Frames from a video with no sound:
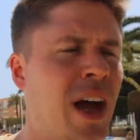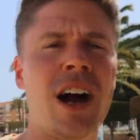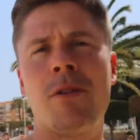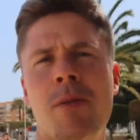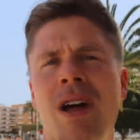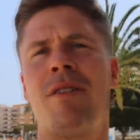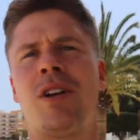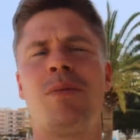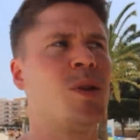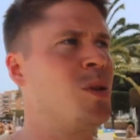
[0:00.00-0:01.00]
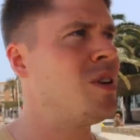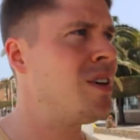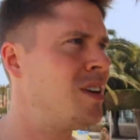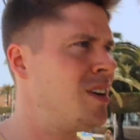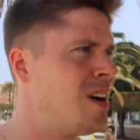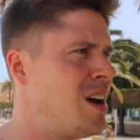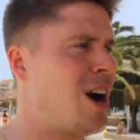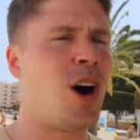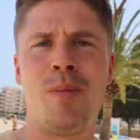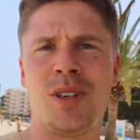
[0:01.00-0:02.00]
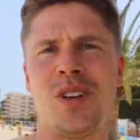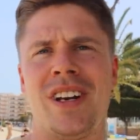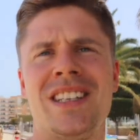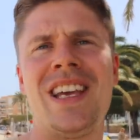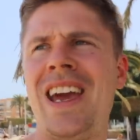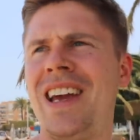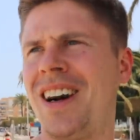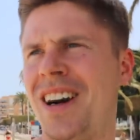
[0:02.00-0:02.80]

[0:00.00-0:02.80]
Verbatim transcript: they are going to be playing volleyball, I hope it's not in this heat.